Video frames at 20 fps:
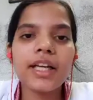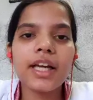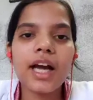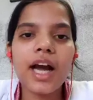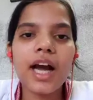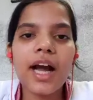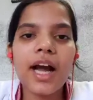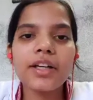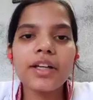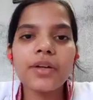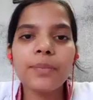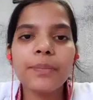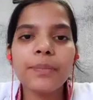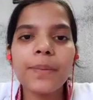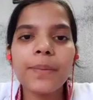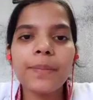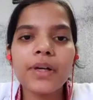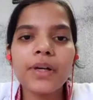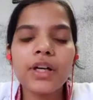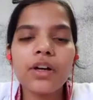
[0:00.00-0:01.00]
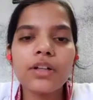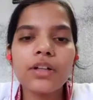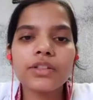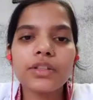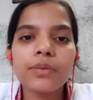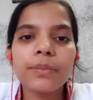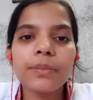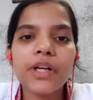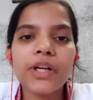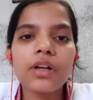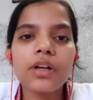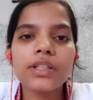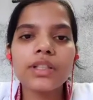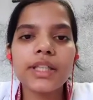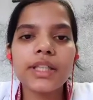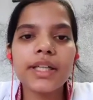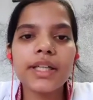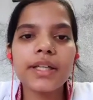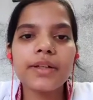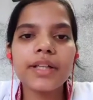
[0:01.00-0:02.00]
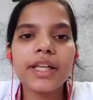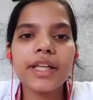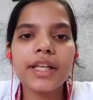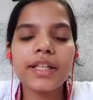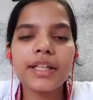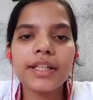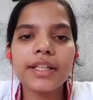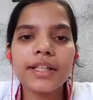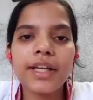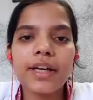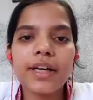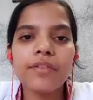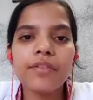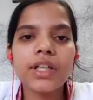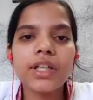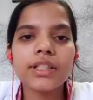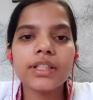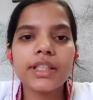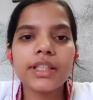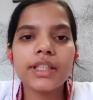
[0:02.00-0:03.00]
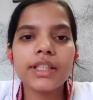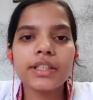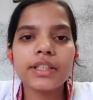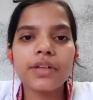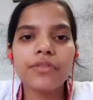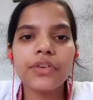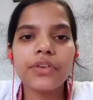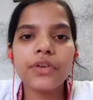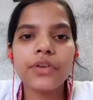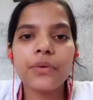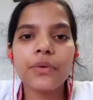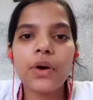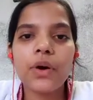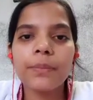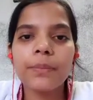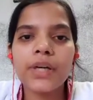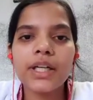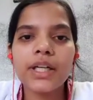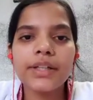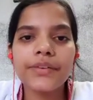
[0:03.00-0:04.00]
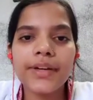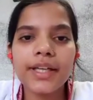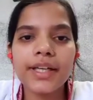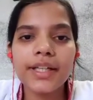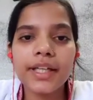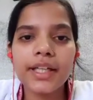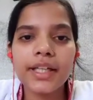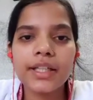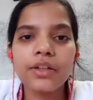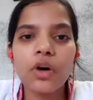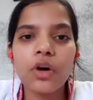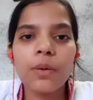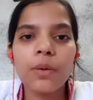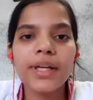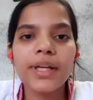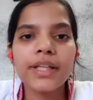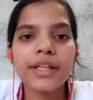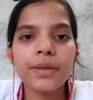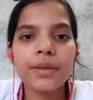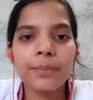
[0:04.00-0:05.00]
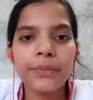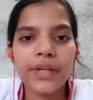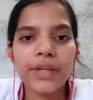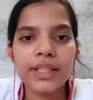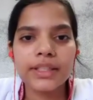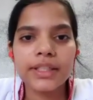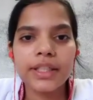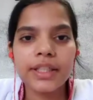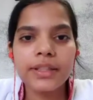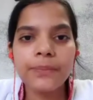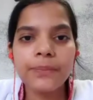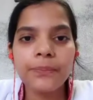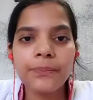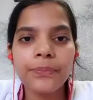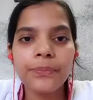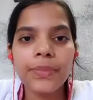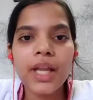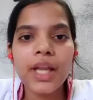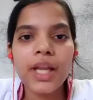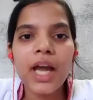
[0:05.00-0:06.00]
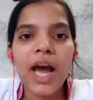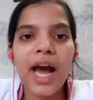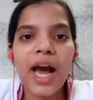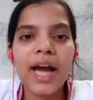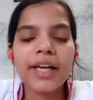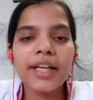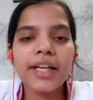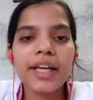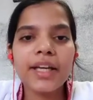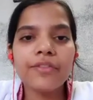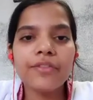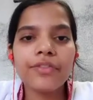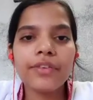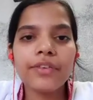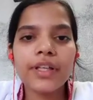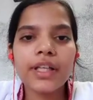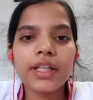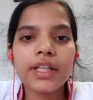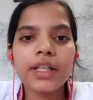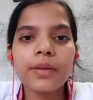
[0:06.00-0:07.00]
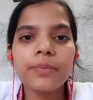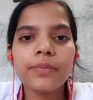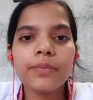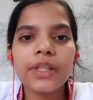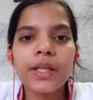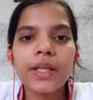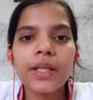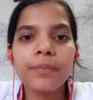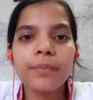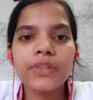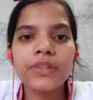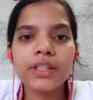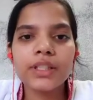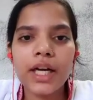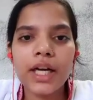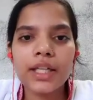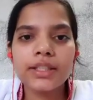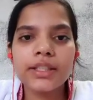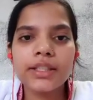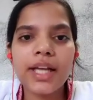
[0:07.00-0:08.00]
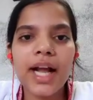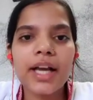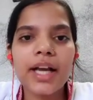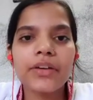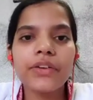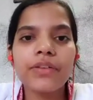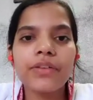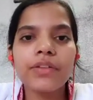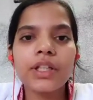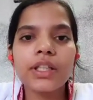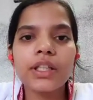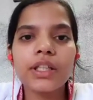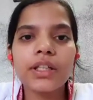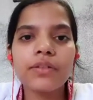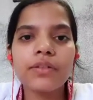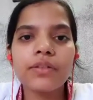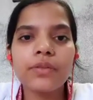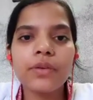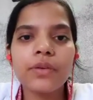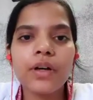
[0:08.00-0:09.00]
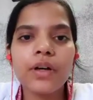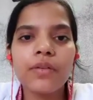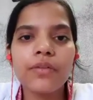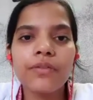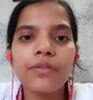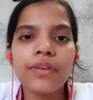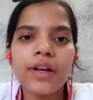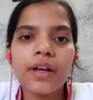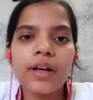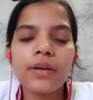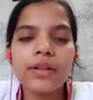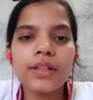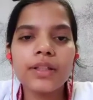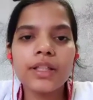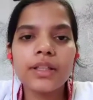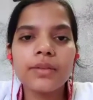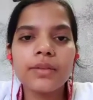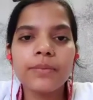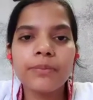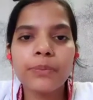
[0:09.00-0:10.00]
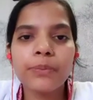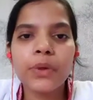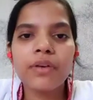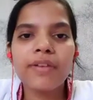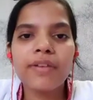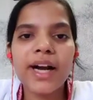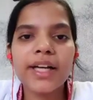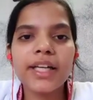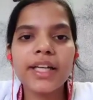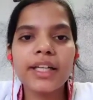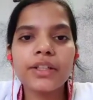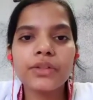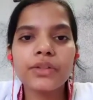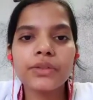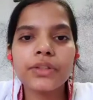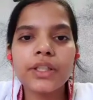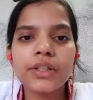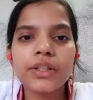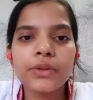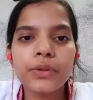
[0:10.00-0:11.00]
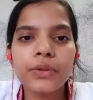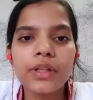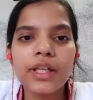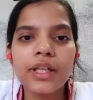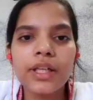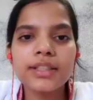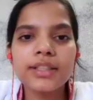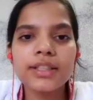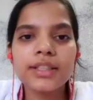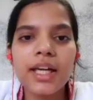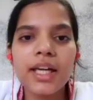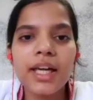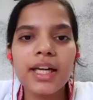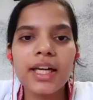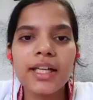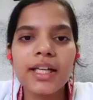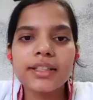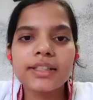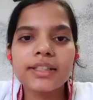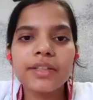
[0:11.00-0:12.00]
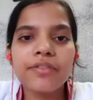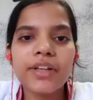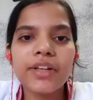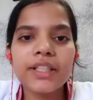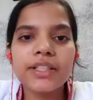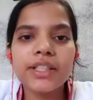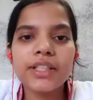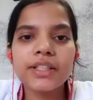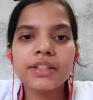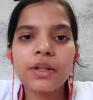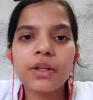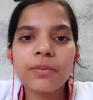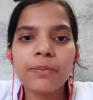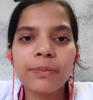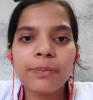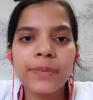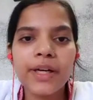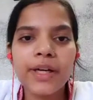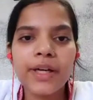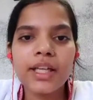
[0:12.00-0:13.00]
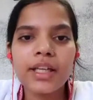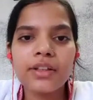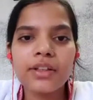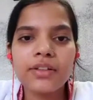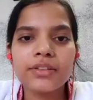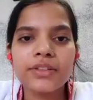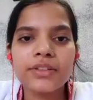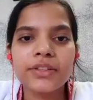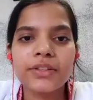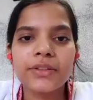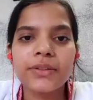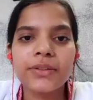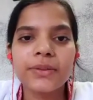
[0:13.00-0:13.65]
and uh, people also because uh, india was uh, from a great economic depression and if uh, the salary were provided to the rulers it is a wastage of money also